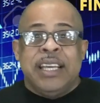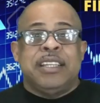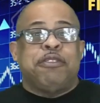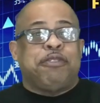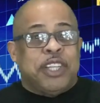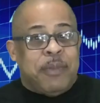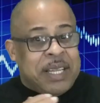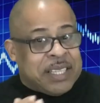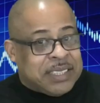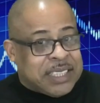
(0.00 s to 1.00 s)
The
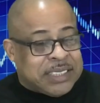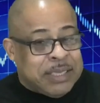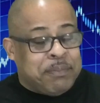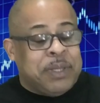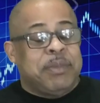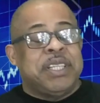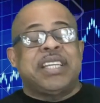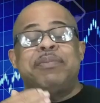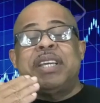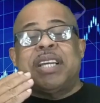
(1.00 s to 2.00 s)
fundamentals are simple, but it
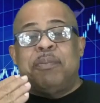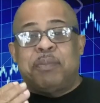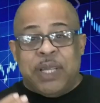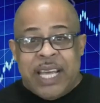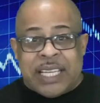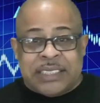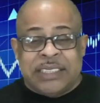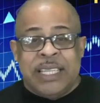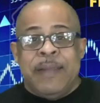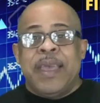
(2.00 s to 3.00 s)
can be
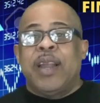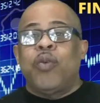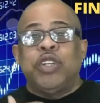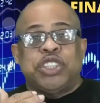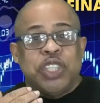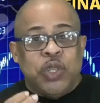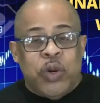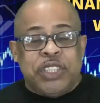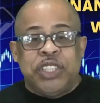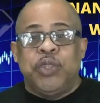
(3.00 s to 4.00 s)
complex and once you
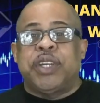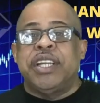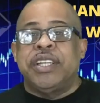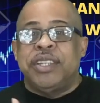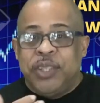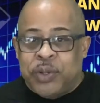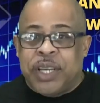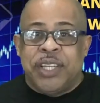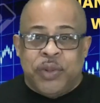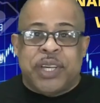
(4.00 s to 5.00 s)
know it you can you
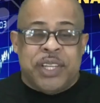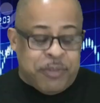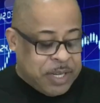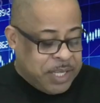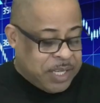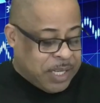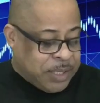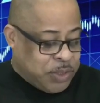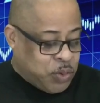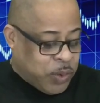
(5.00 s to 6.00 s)
can you can really
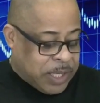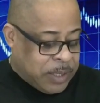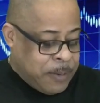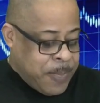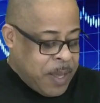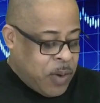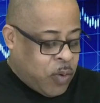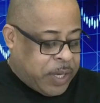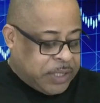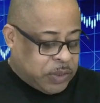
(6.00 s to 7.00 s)
uh, do well
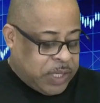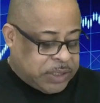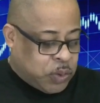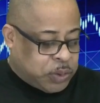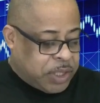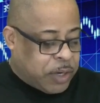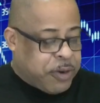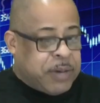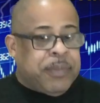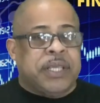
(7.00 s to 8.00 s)
okay so let's go to the
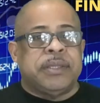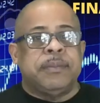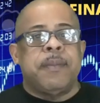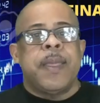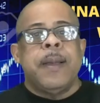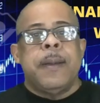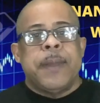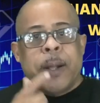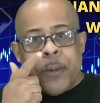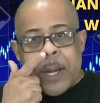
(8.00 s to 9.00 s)
green button
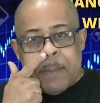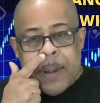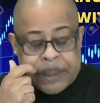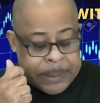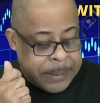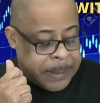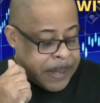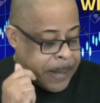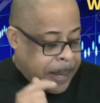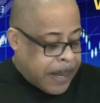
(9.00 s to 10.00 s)
the green button
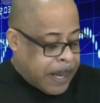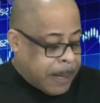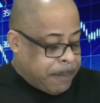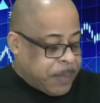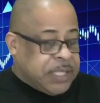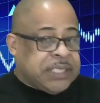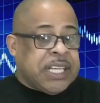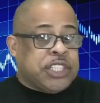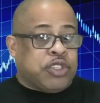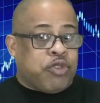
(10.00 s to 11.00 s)
um,
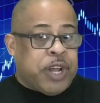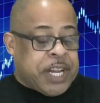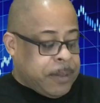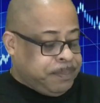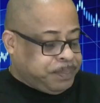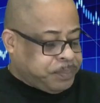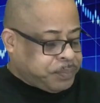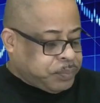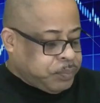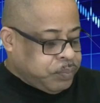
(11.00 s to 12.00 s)
says trade
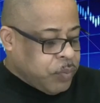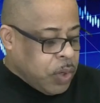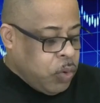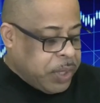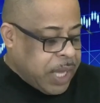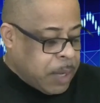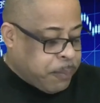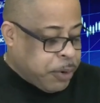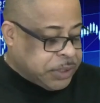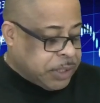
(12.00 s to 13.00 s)
okay I
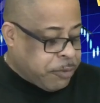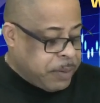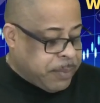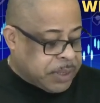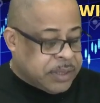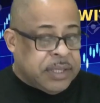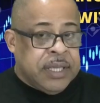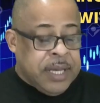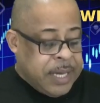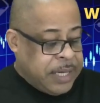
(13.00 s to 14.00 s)
press the green button
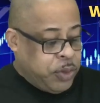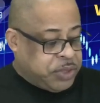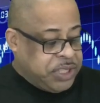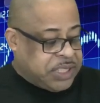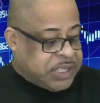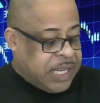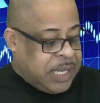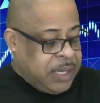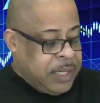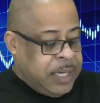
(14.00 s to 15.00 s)
and you see
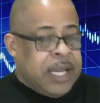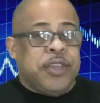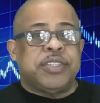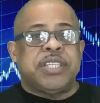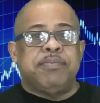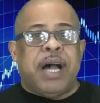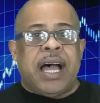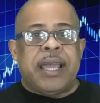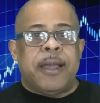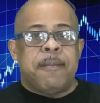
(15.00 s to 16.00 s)
sell and you see
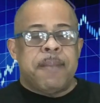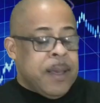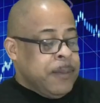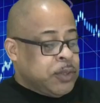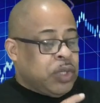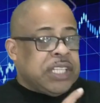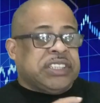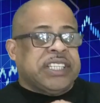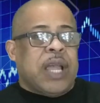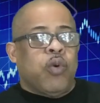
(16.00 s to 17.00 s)
buy so let's
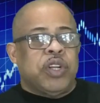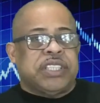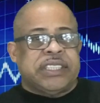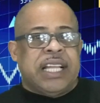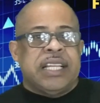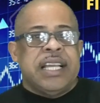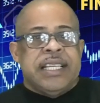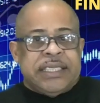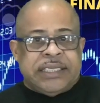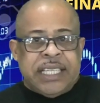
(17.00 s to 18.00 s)
say I want to sell
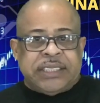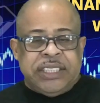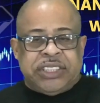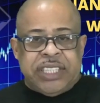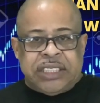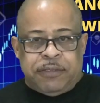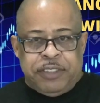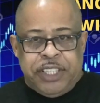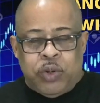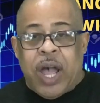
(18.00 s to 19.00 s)
60 shares of
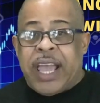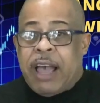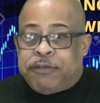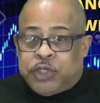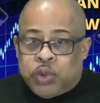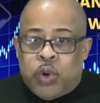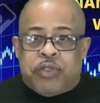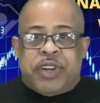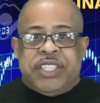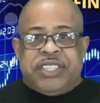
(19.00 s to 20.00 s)
NIO I have
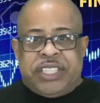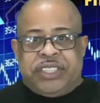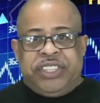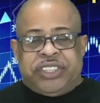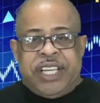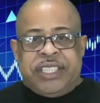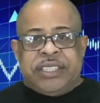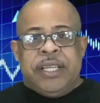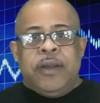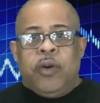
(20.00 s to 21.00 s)
260
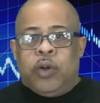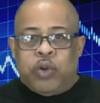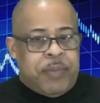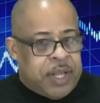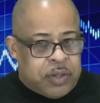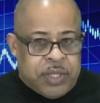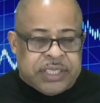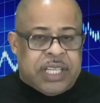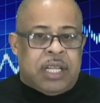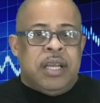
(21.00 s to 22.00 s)
shares although I'm not going to
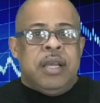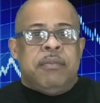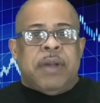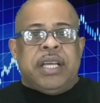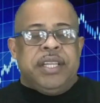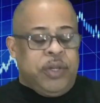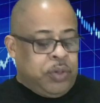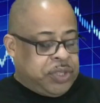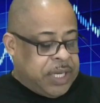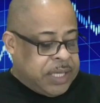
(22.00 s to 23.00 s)
sell my
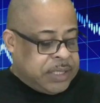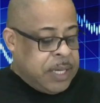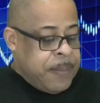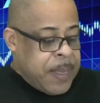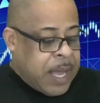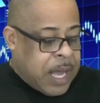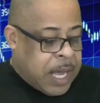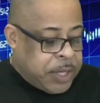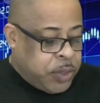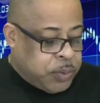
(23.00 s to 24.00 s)
NIO shares
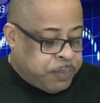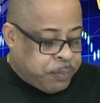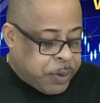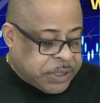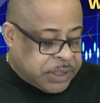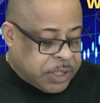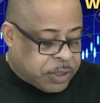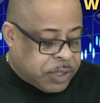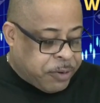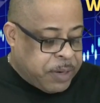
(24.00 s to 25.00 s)
uh, you press the
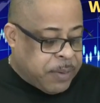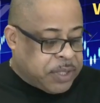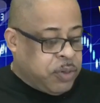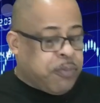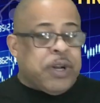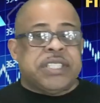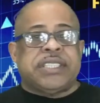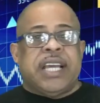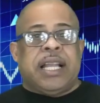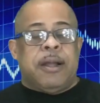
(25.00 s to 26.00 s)
green button you press
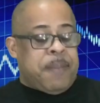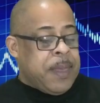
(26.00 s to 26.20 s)
sell